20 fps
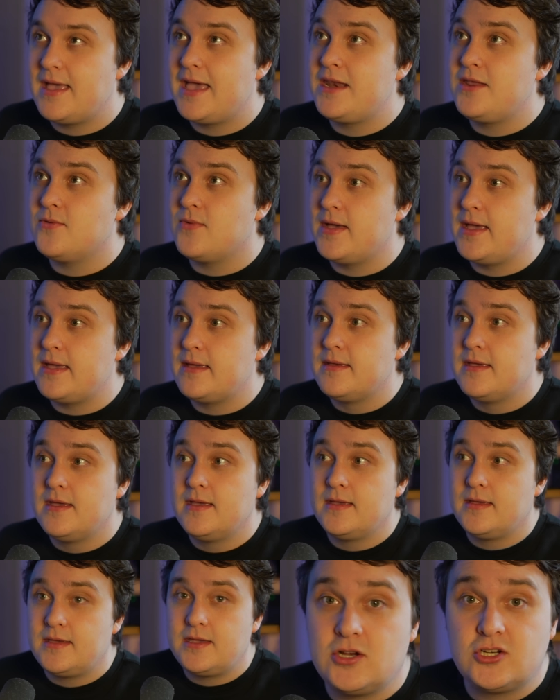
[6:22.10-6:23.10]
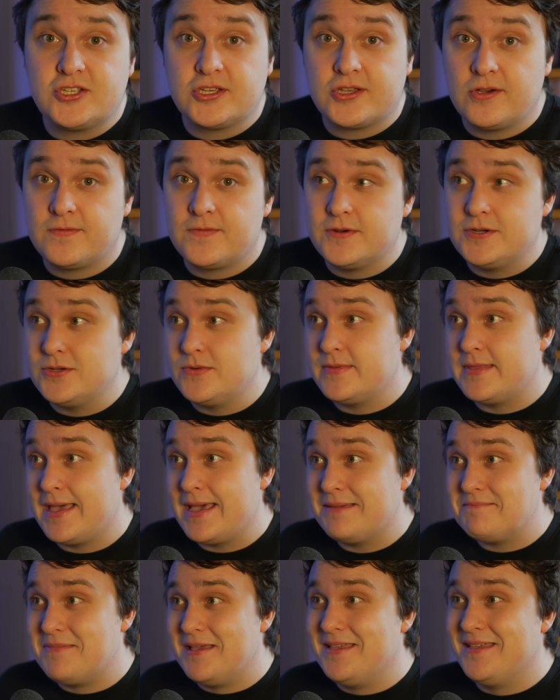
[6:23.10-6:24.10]
Anyway, here's the code for doing
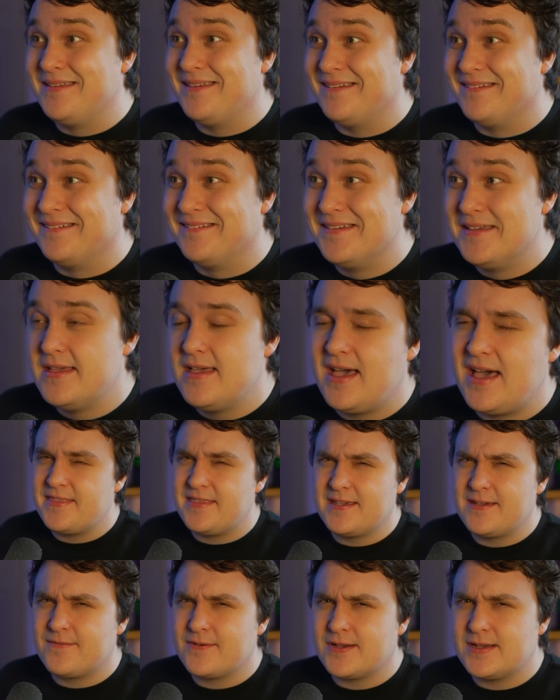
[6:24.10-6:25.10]
that. I think I